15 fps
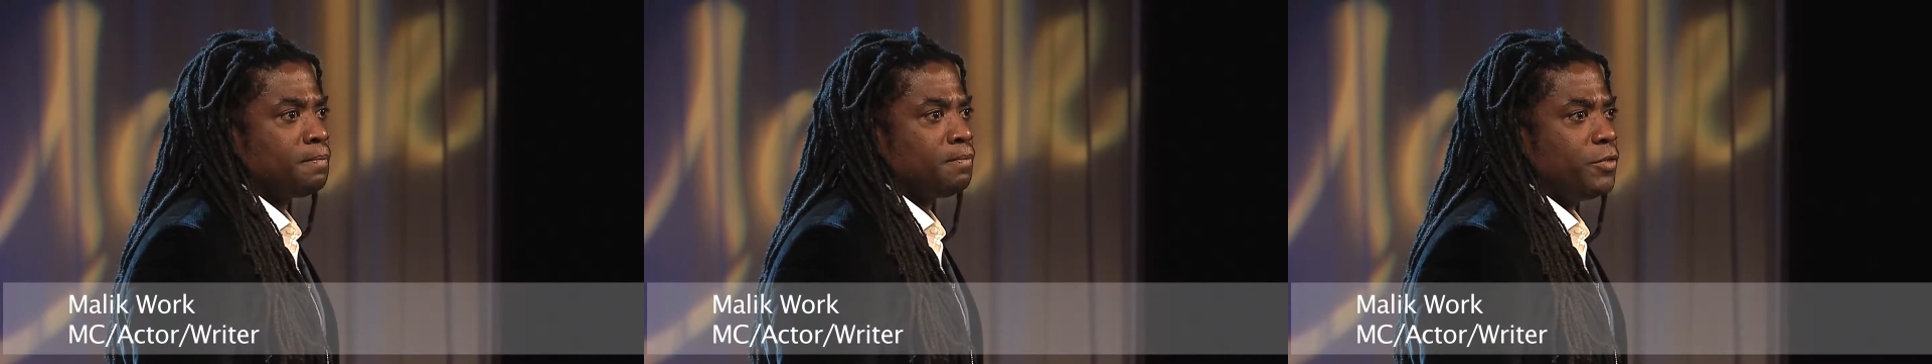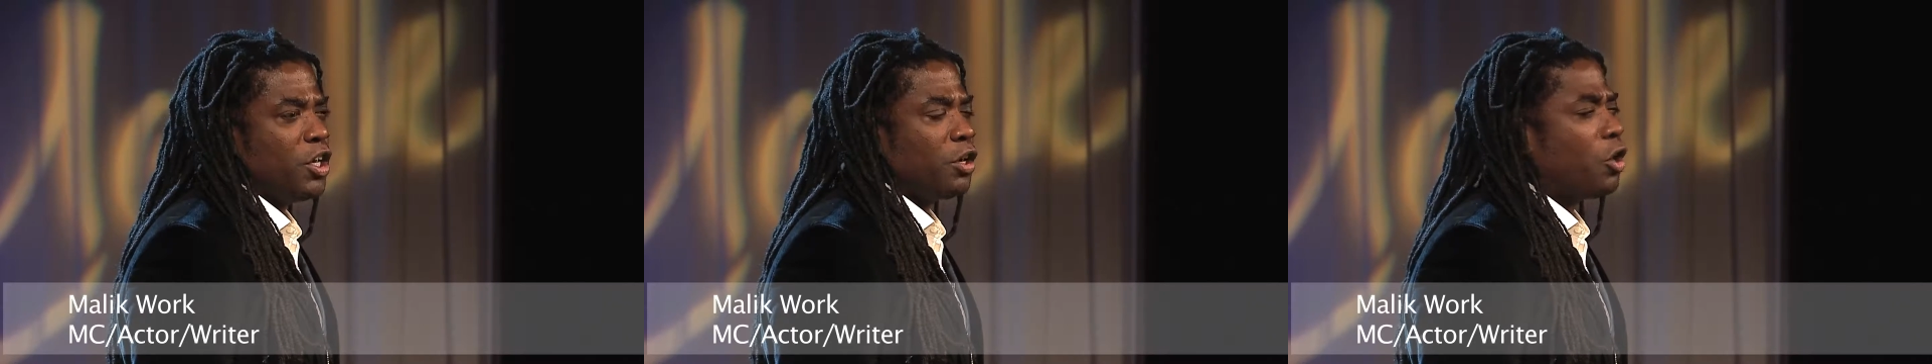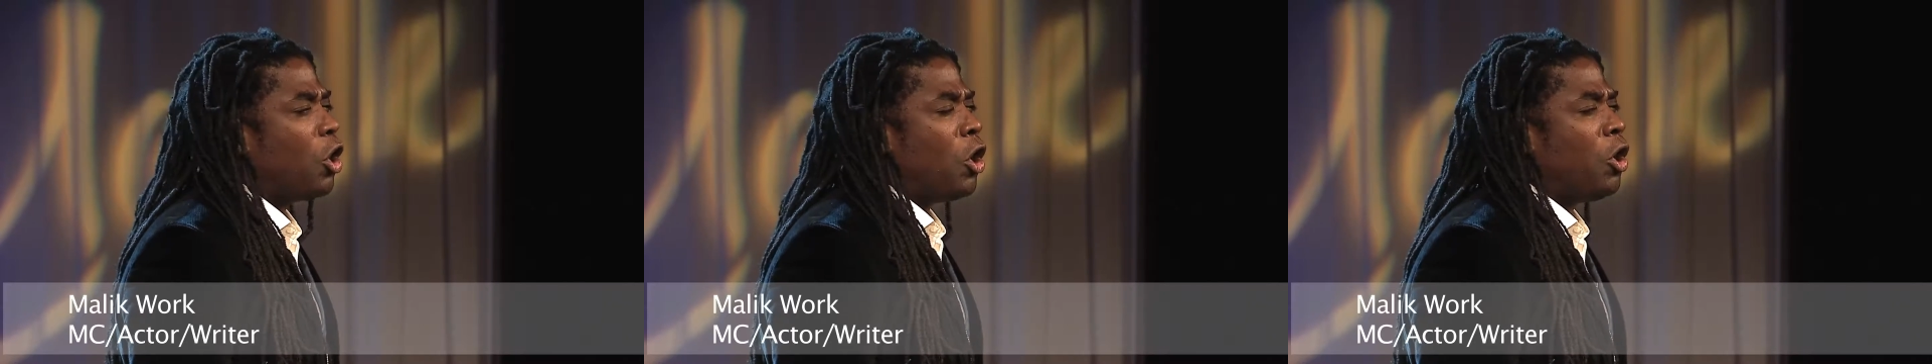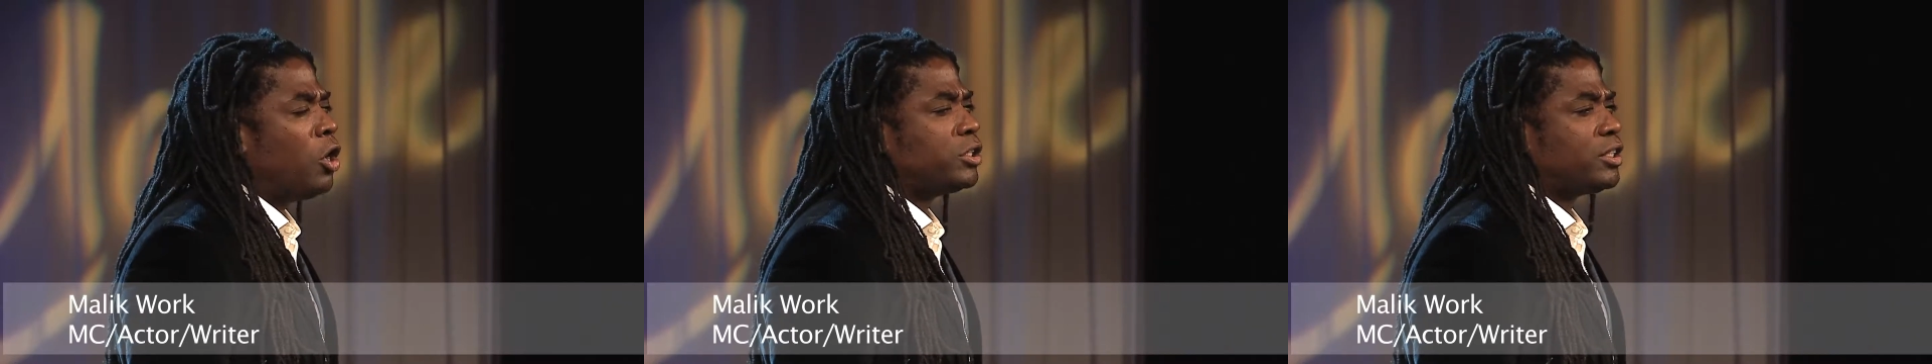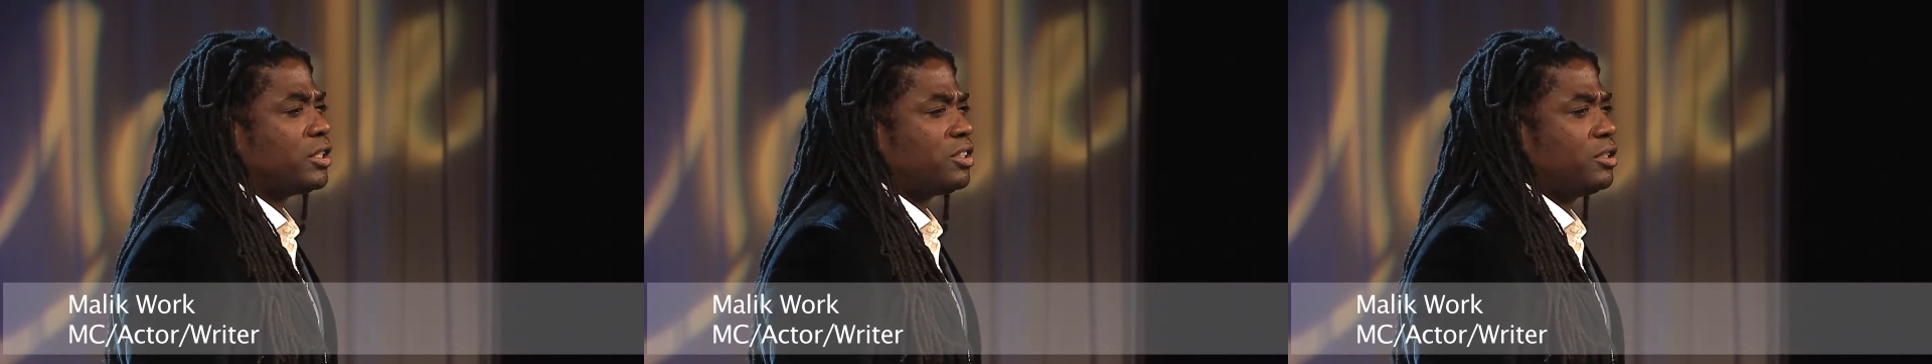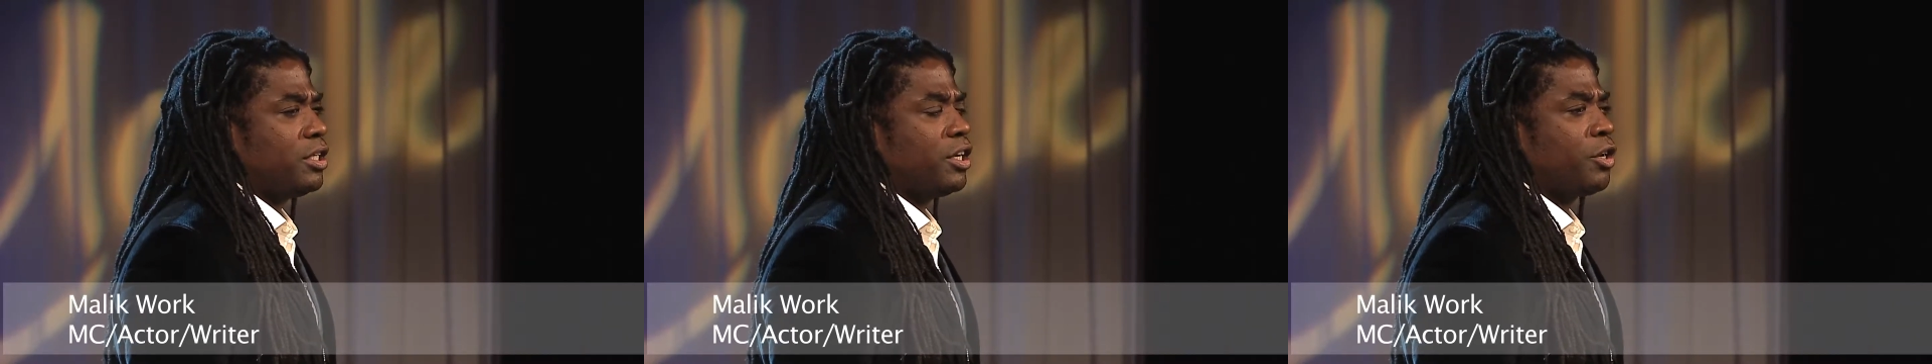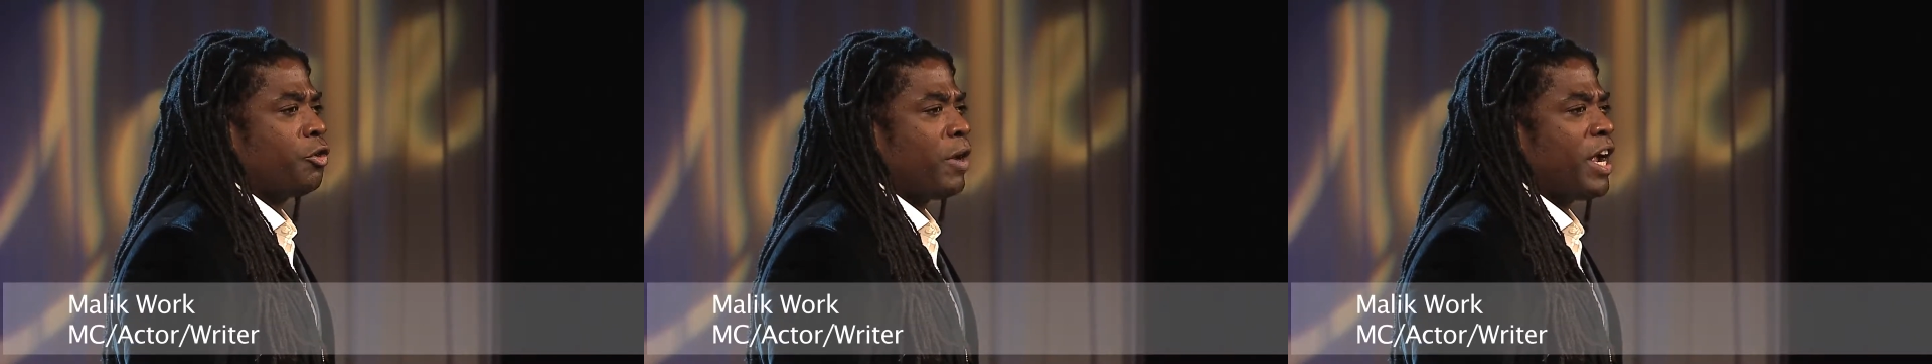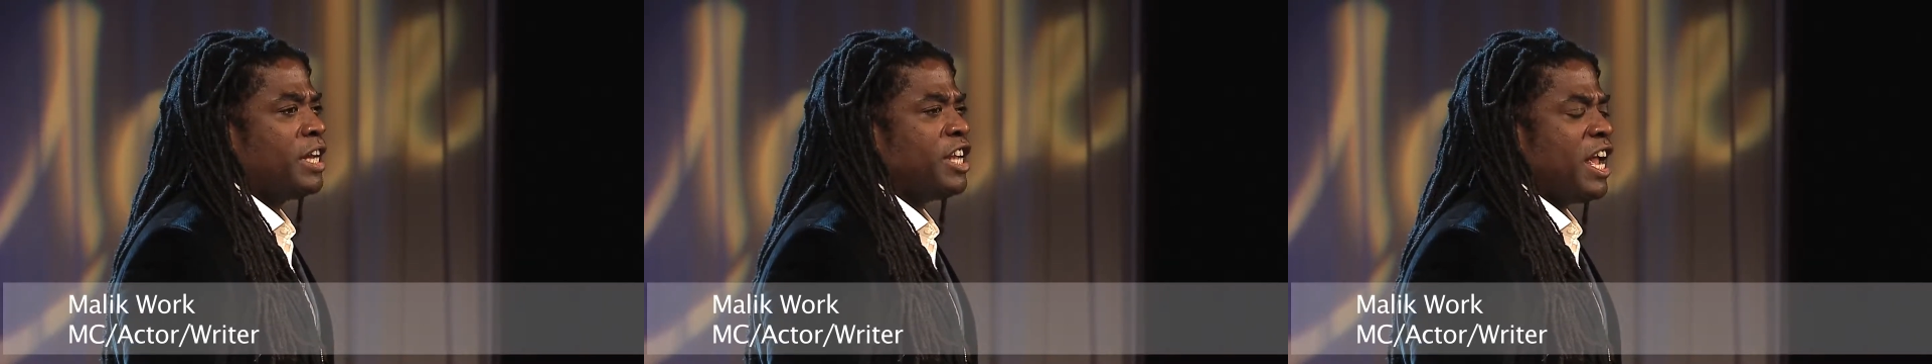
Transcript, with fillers: You're gorgeous to the grain.